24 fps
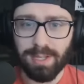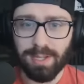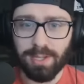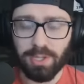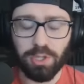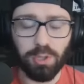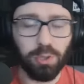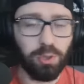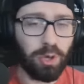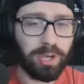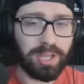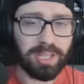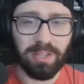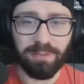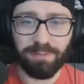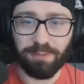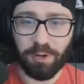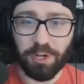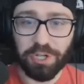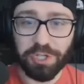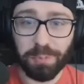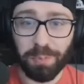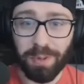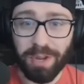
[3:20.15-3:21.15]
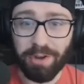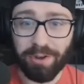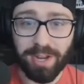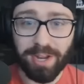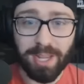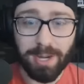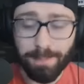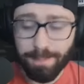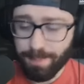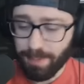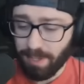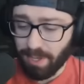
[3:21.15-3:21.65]
You look in the first
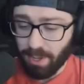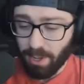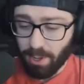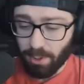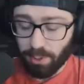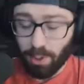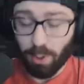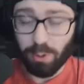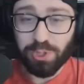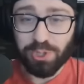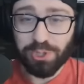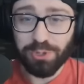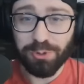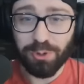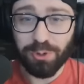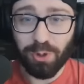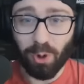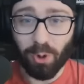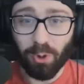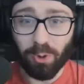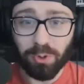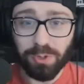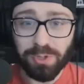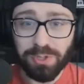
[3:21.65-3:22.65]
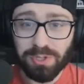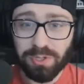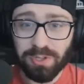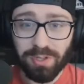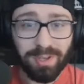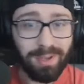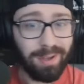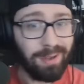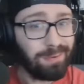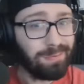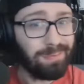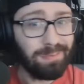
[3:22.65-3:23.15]
period, those two goals
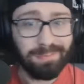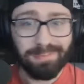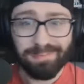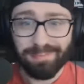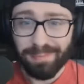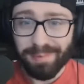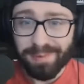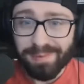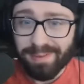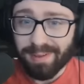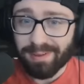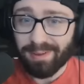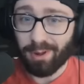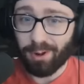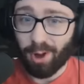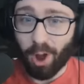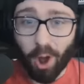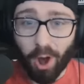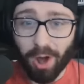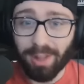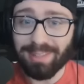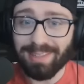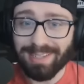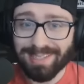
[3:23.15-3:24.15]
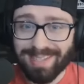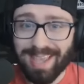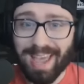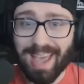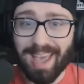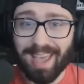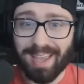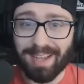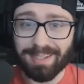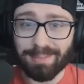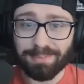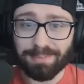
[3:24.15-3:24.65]
on
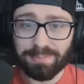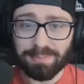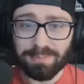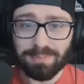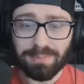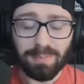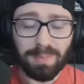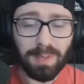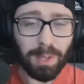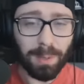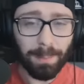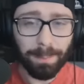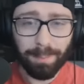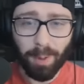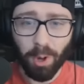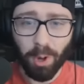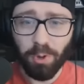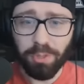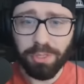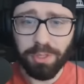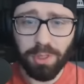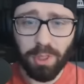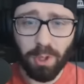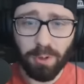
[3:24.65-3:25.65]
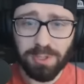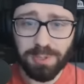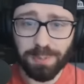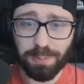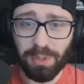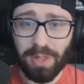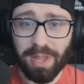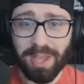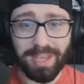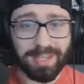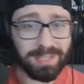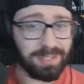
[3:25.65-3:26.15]
Letang, both of those
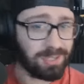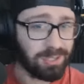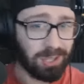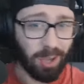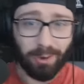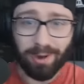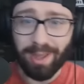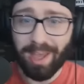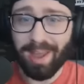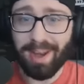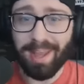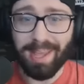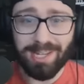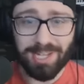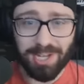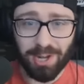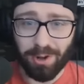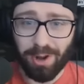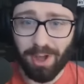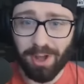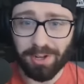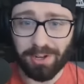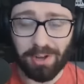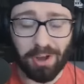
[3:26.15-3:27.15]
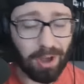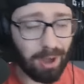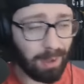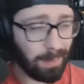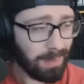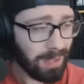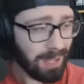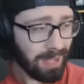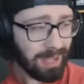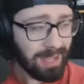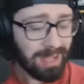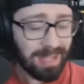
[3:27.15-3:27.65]
plays. Go to
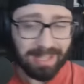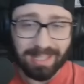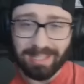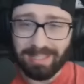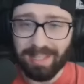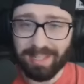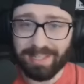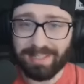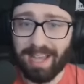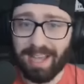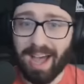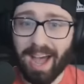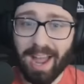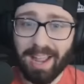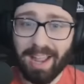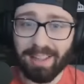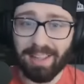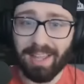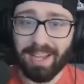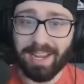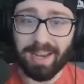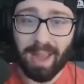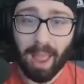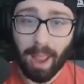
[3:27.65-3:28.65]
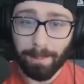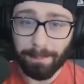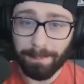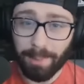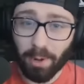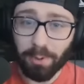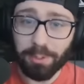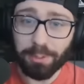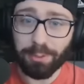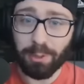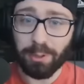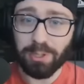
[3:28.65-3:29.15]
NHL.com, click the highlight, and
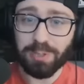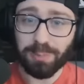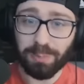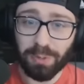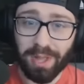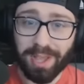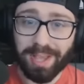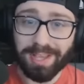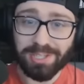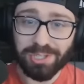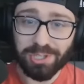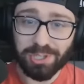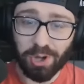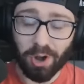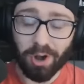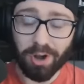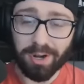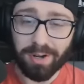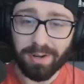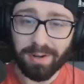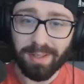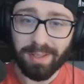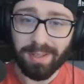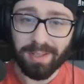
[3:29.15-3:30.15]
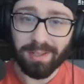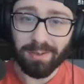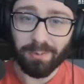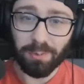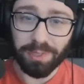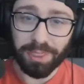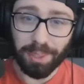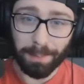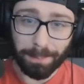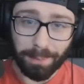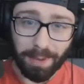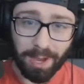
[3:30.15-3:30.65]
both of those plays start
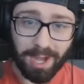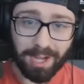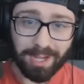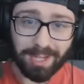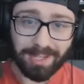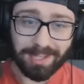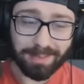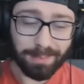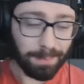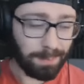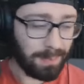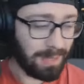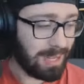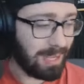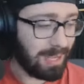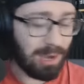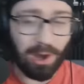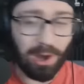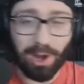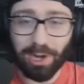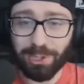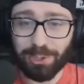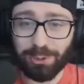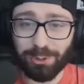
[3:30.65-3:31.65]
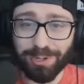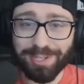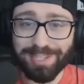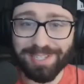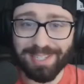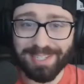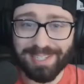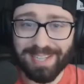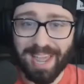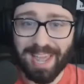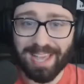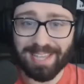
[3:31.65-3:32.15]
with the puck being on Chris
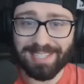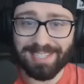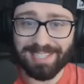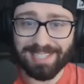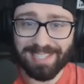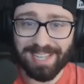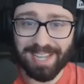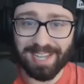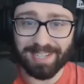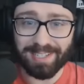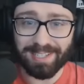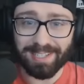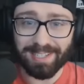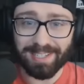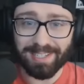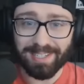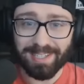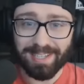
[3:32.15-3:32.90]
Letang's stick.